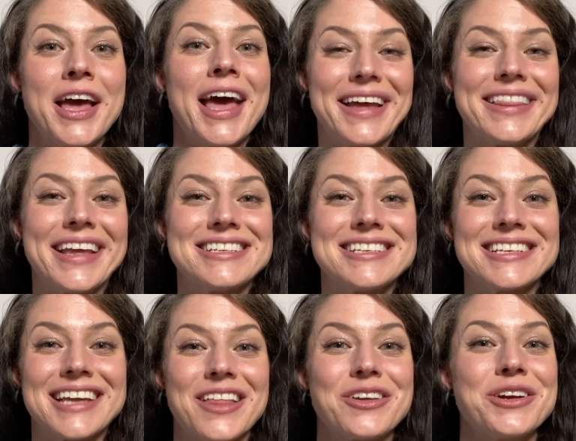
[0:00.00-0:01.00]
And then
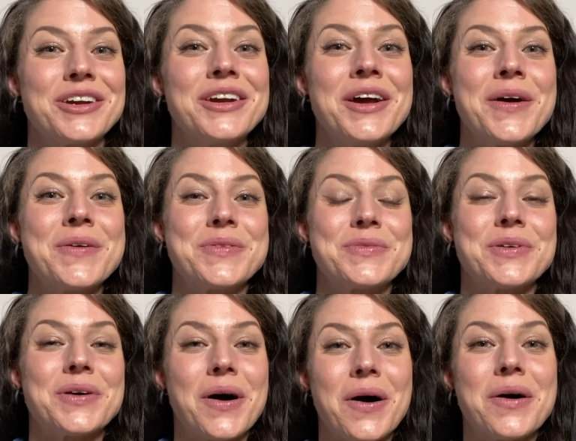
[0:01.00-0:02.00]
together we
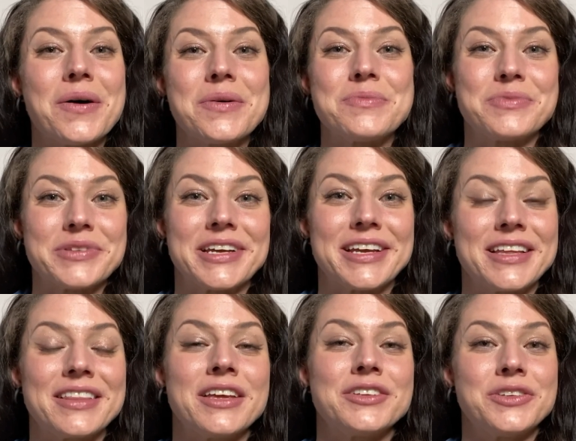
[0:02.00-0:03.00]
will all
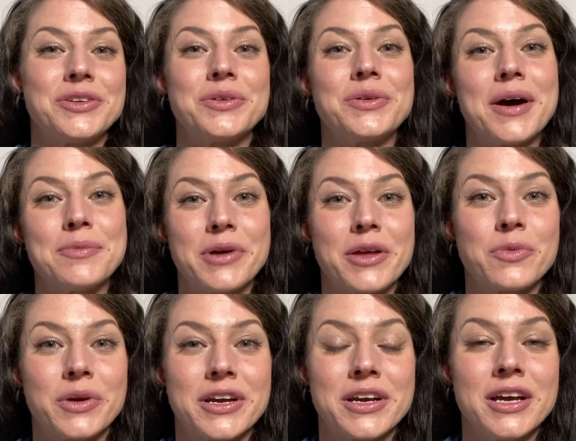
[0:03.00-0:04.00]
breathe to a
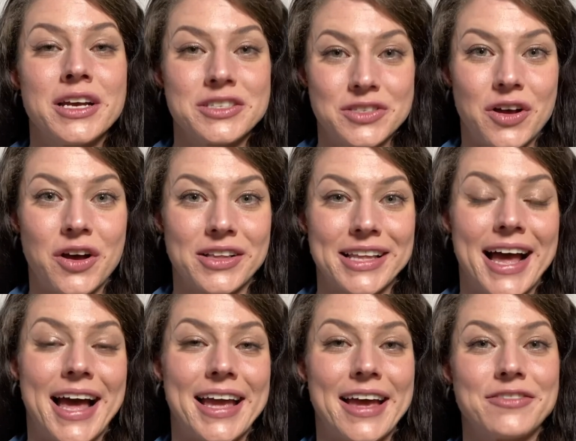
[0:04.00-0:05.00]
breathwork song that
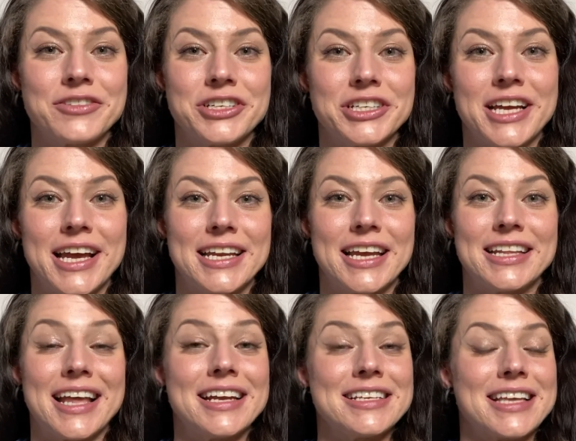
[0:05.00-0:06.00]
I have created
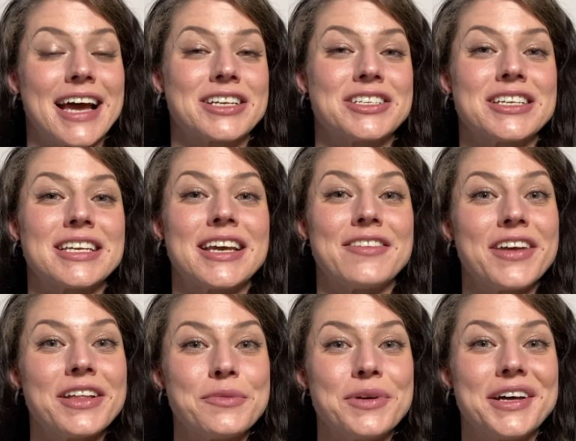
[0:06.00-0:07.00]
that is actually
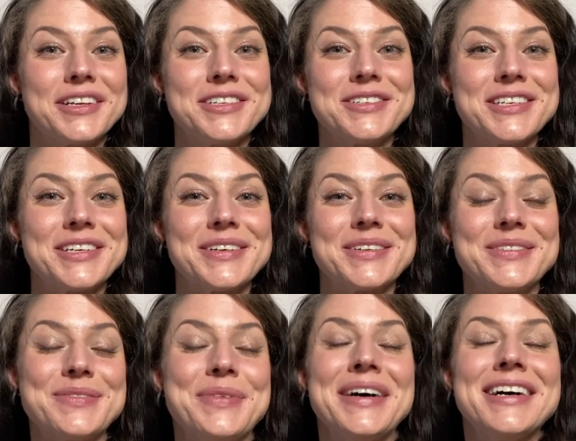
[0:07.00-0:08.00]
available on
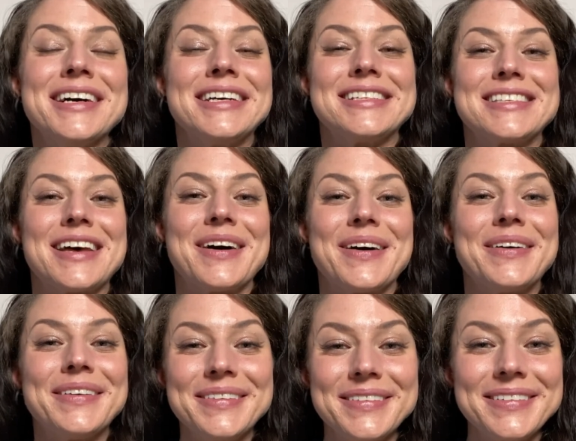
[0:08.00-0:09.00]
YouTube. So